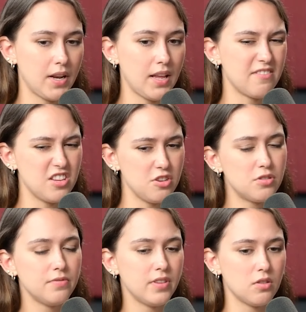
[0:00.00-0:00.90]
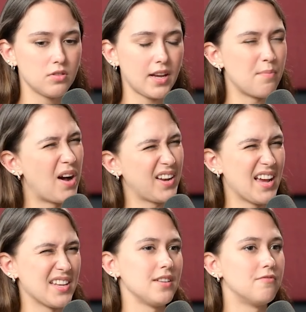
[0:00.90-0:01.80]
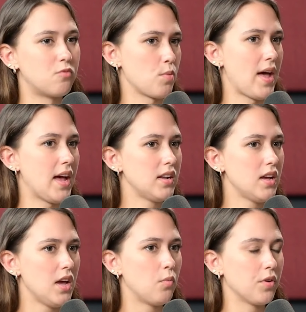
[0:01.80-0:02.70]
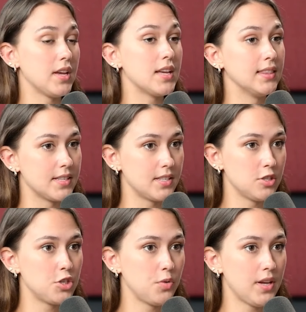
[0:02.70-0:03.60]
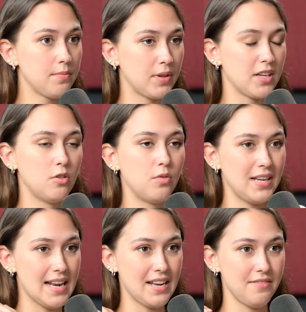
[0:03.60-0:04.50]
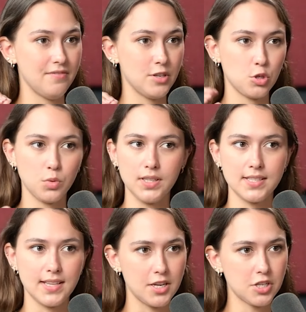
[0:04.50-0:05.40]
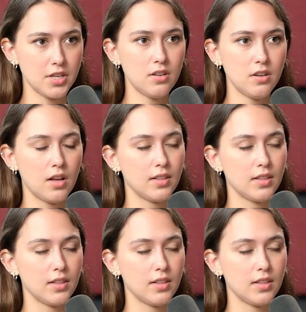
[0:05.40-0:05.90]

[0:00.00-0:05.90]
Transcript: But if the YouTube video is like a podcasting format where they can listen to it, but they don't need any visualization mm-hmm,